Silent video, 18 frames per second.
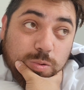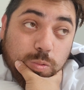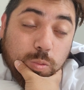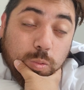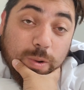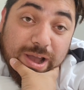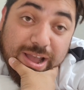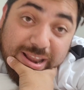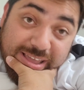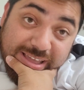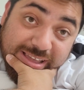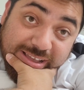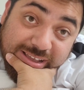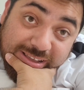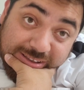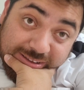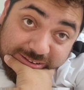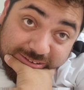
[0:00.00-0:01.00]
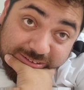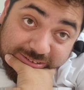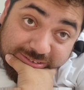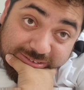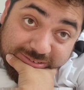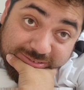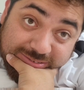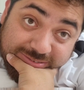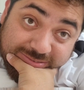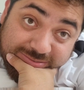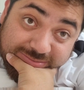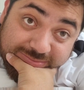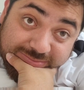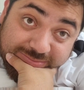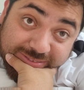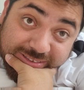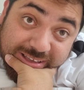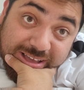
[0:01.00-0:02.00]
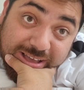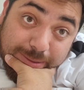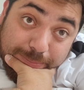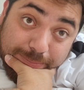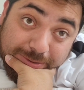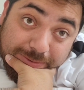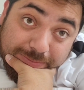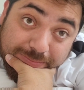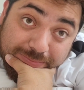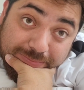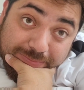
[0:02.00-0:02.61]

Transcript: wedding. Yep.